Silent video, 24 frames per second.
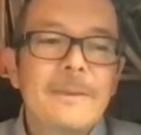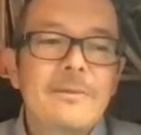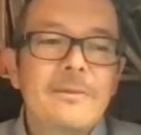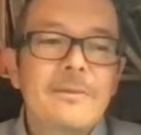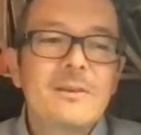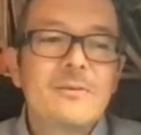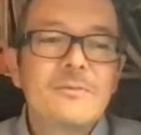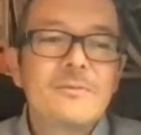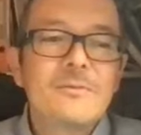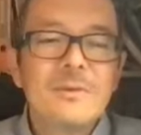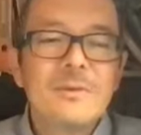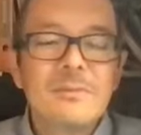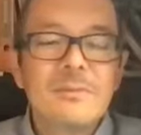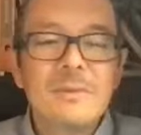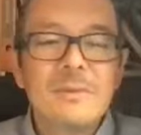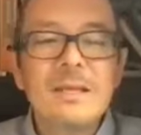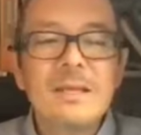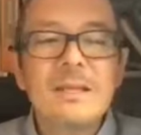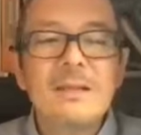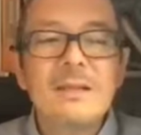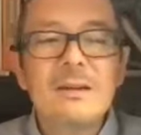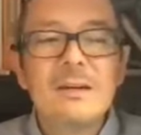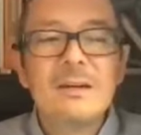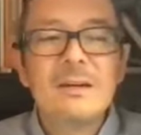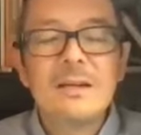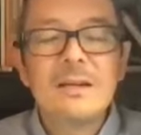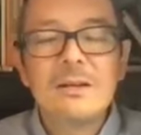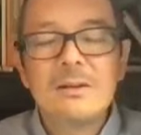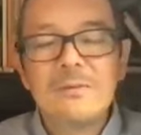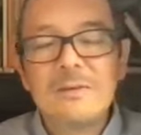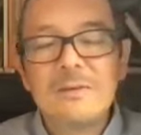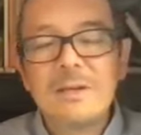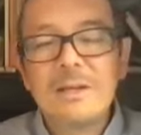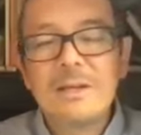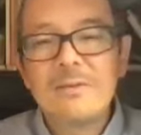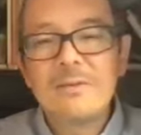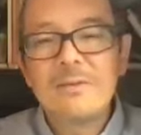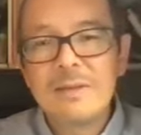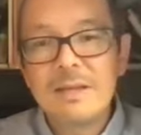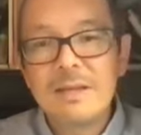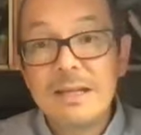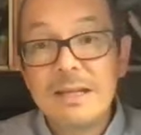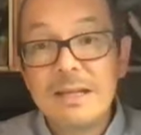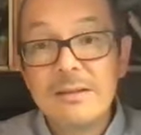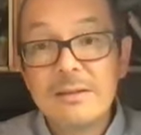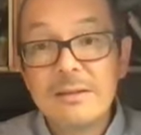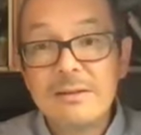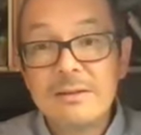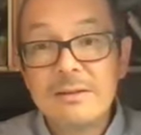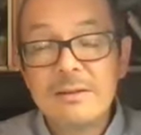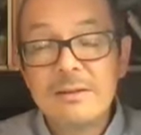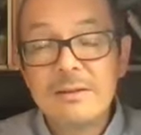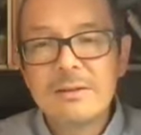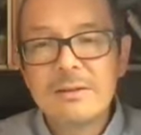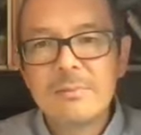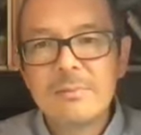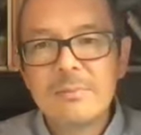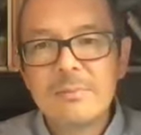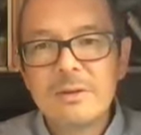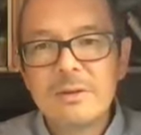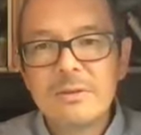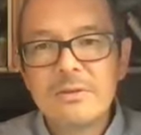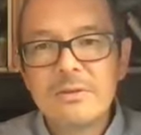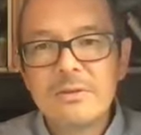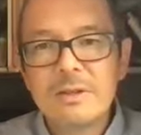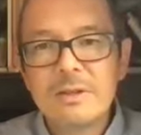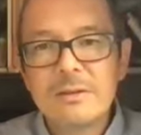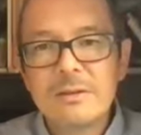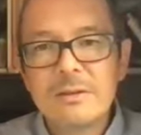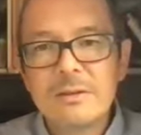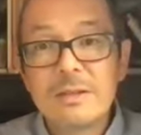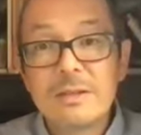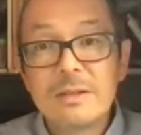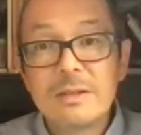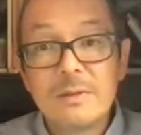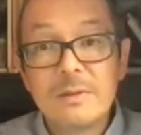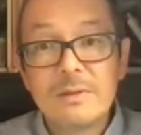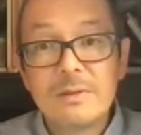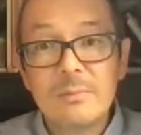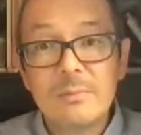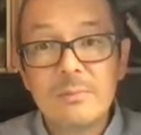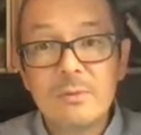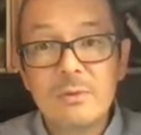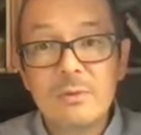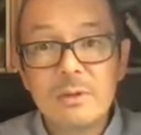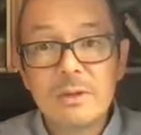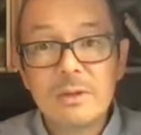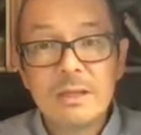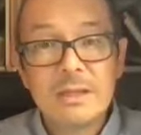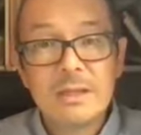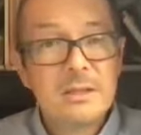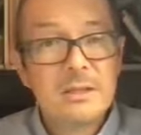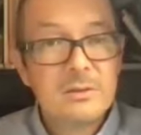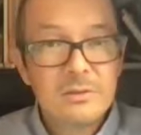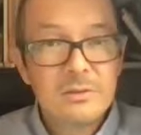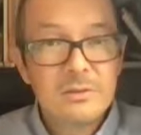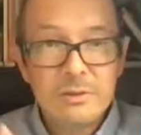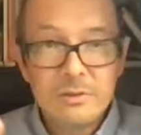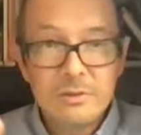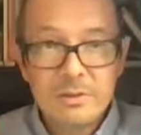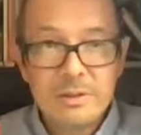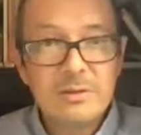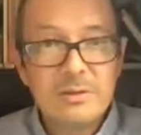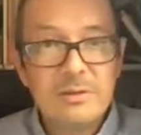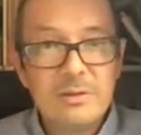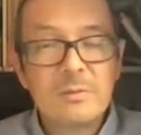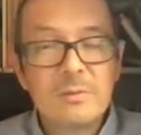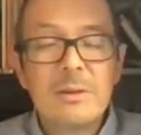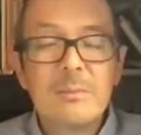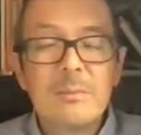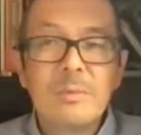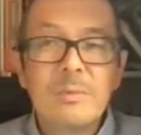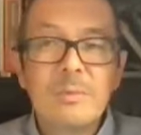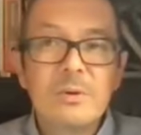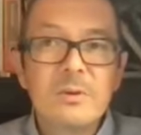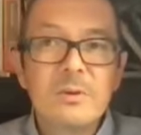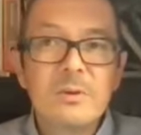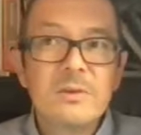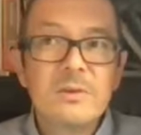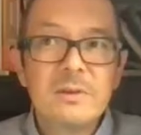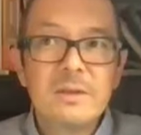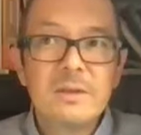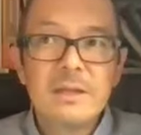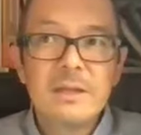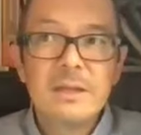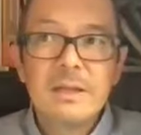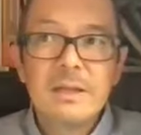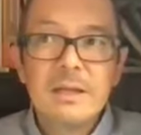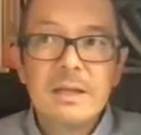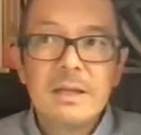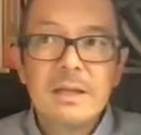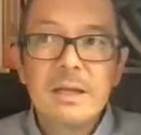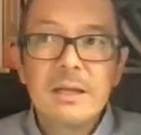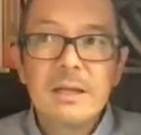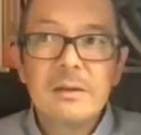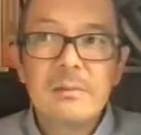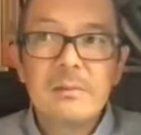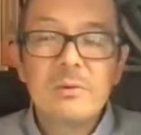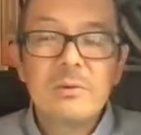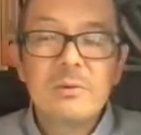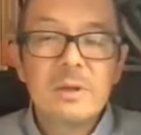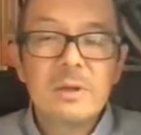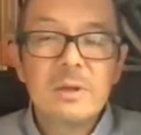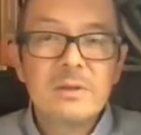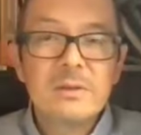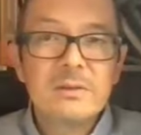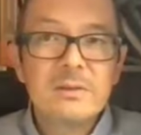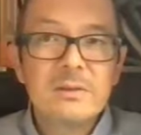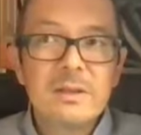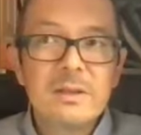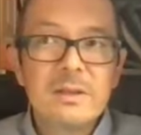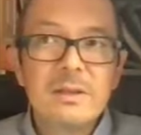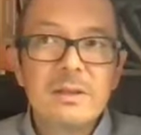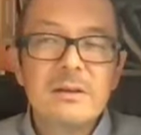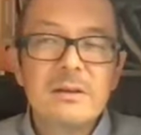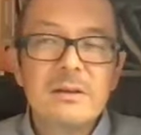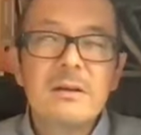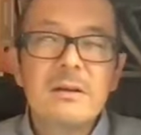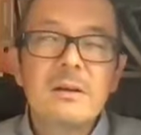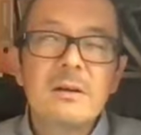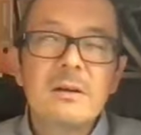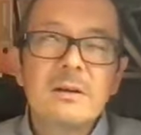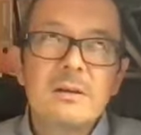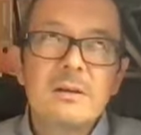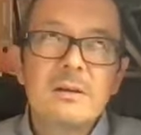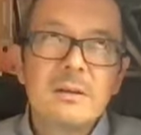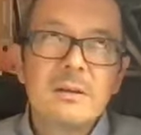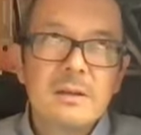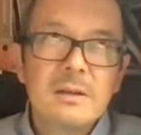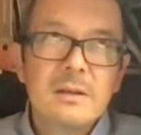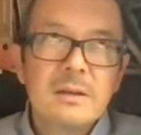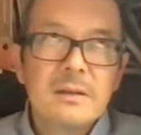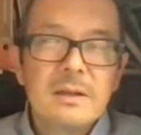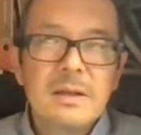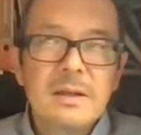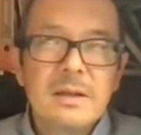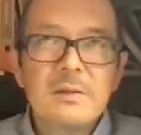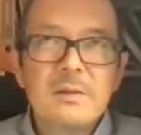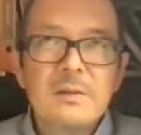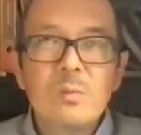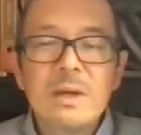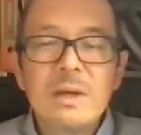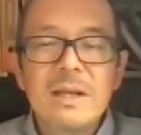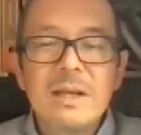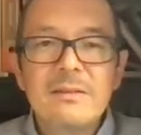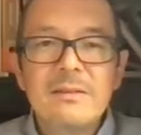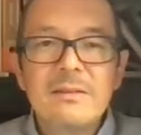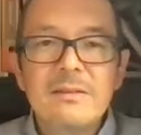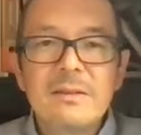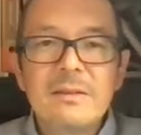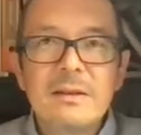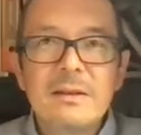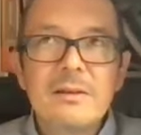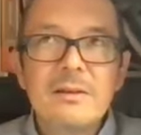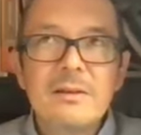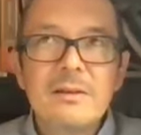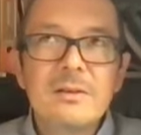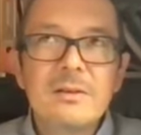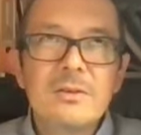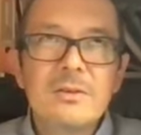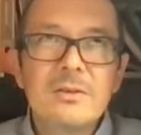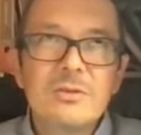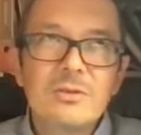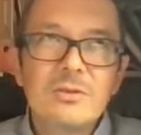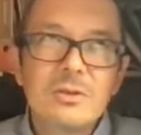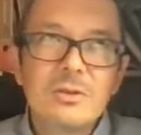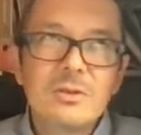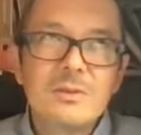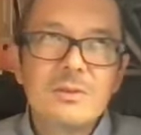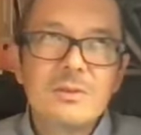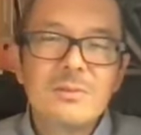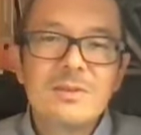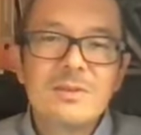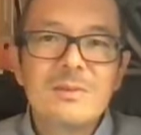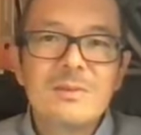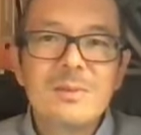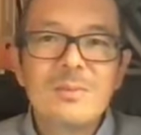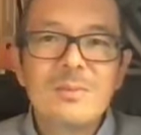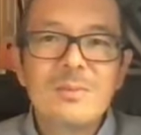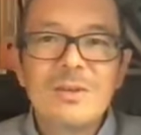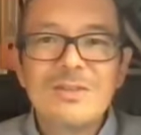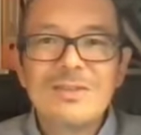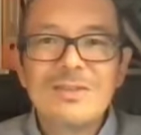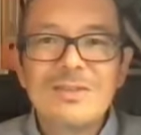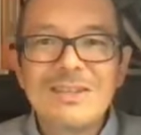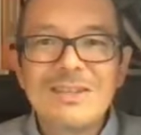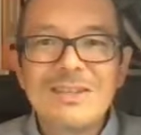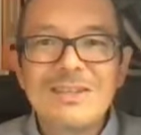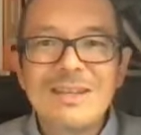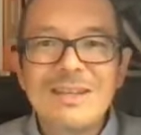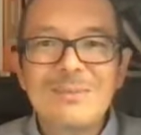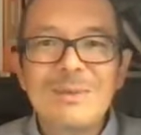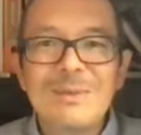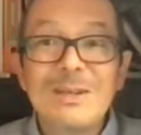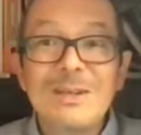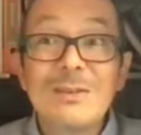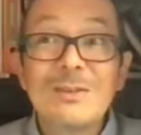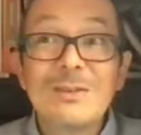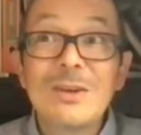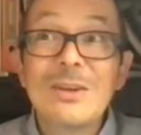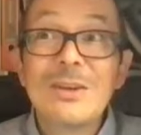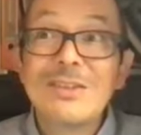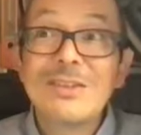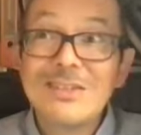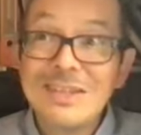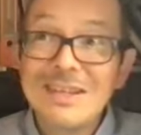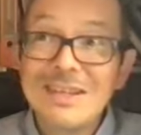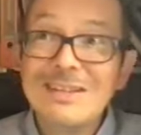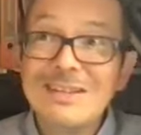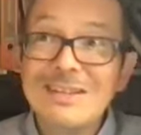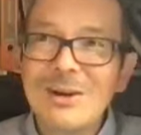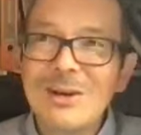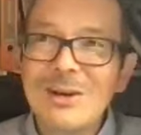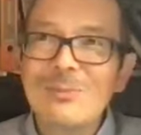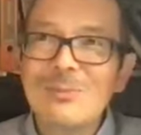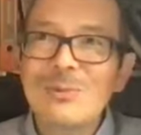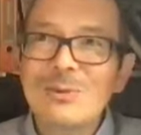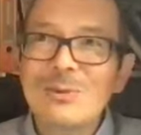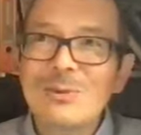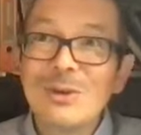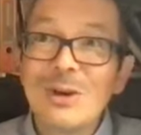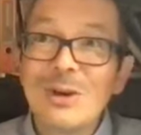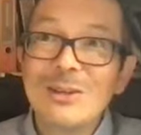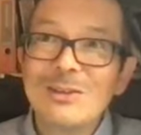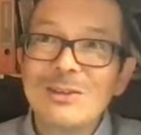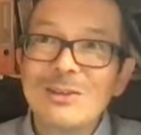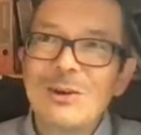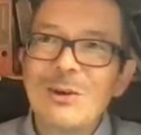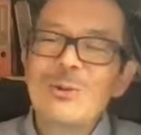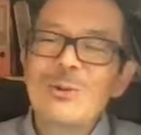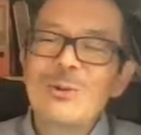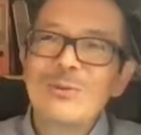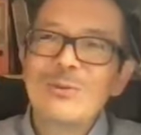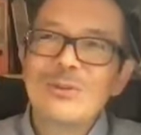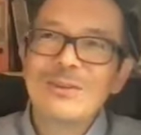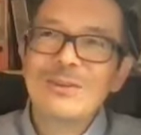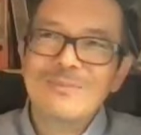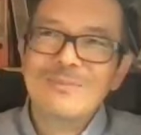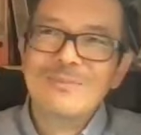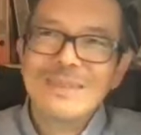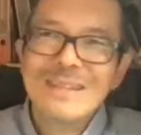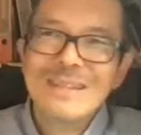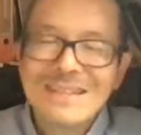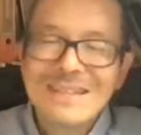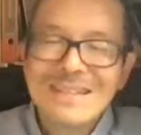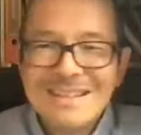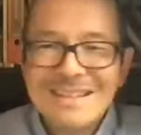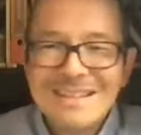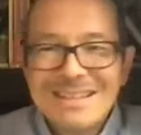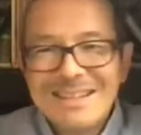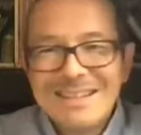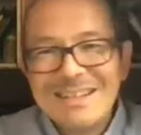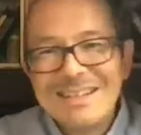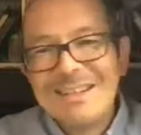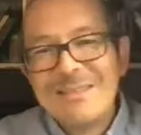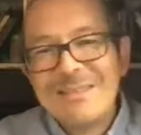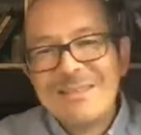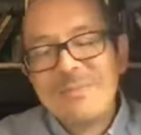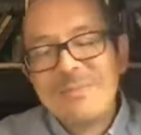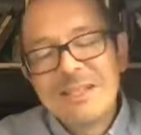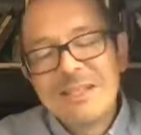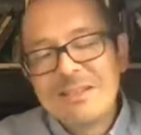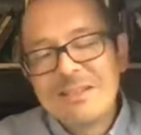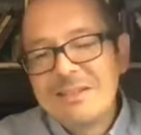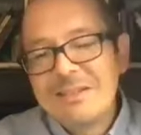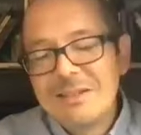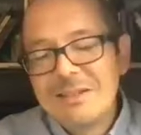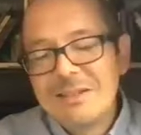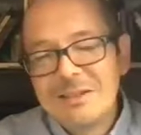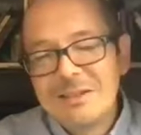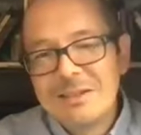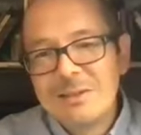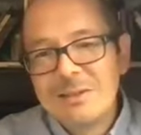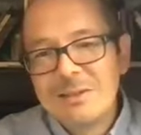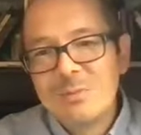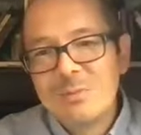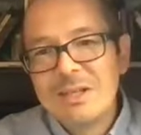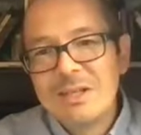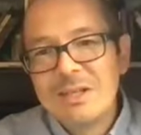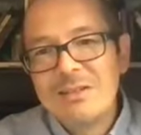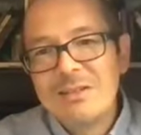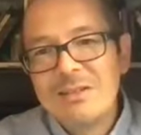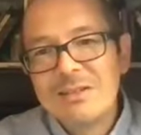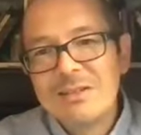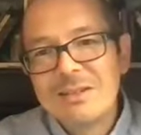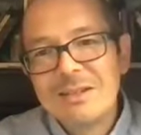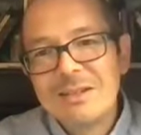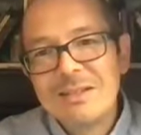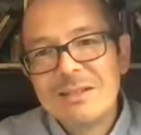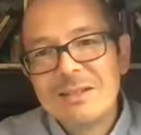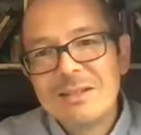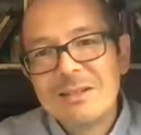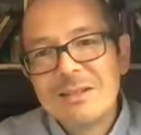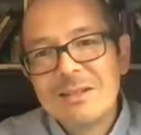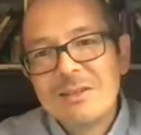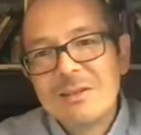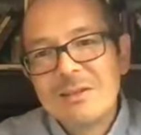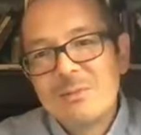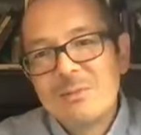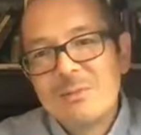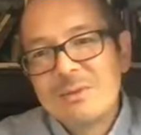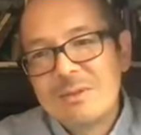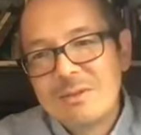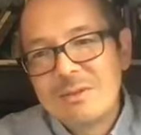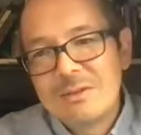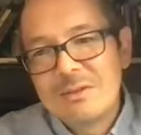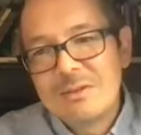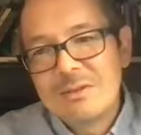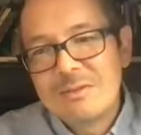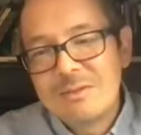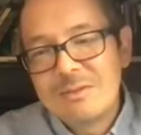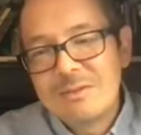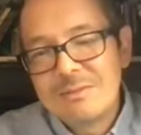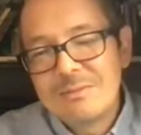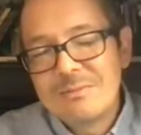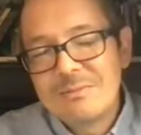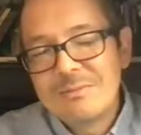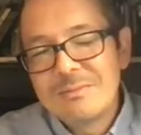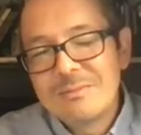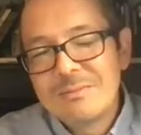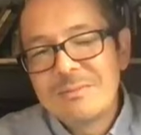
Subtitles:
So for me, I often have an editor on a project. Like if it's a book, it's usually just one person. And I'm always thinking, oh, it's Wednesday. I got to show them something by Saturday because I said I would. I told them. That's the only reason. And then I don't want to